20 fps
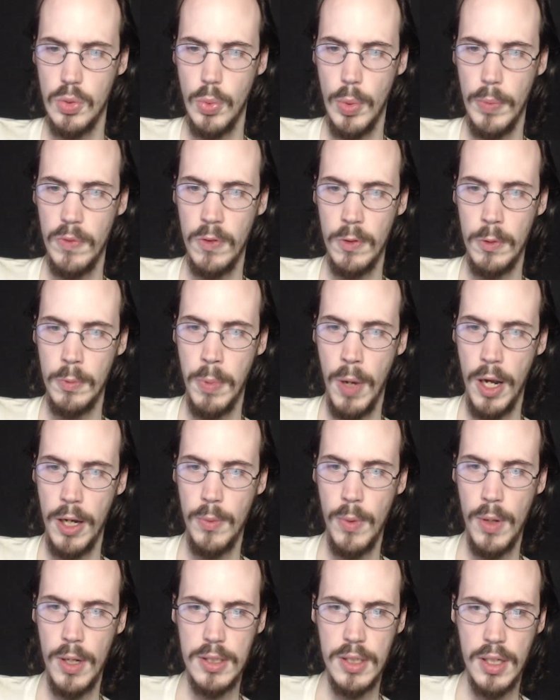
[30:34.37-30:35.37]
Scrolling for a pocket
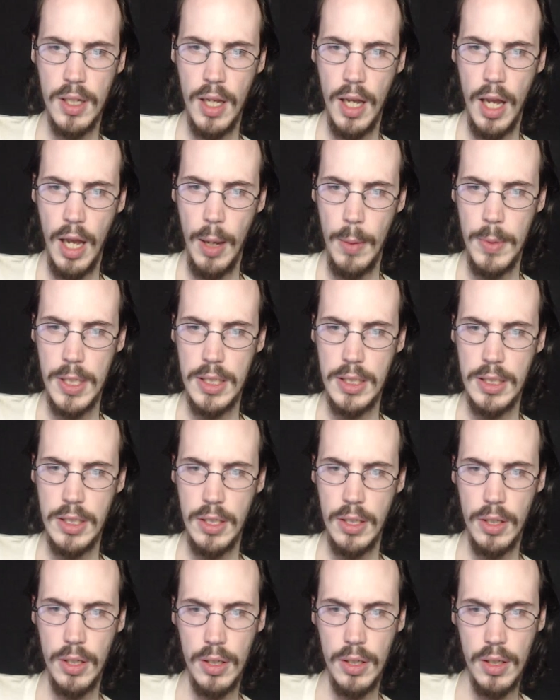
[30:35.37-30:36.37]
watch. Have this
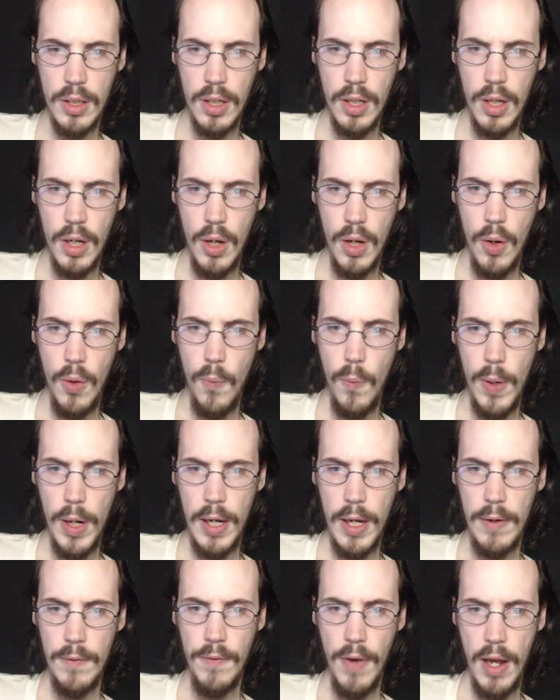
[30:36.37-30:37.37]
year, we
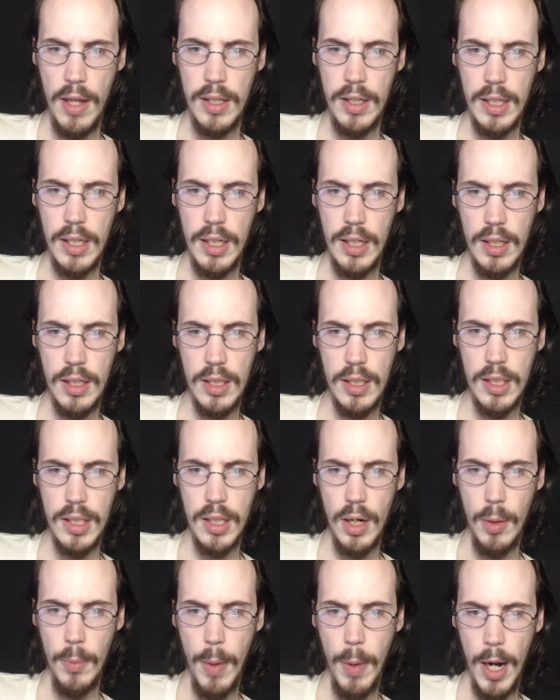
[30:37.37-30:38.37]
can finally
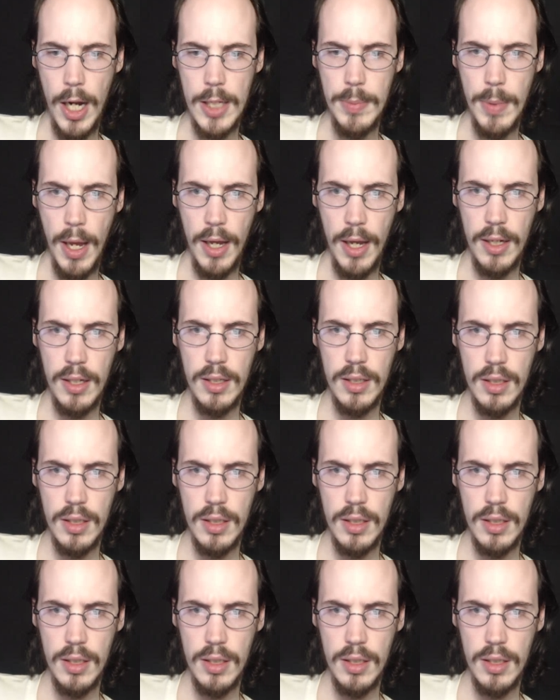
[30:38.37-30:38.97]
get our bodies back.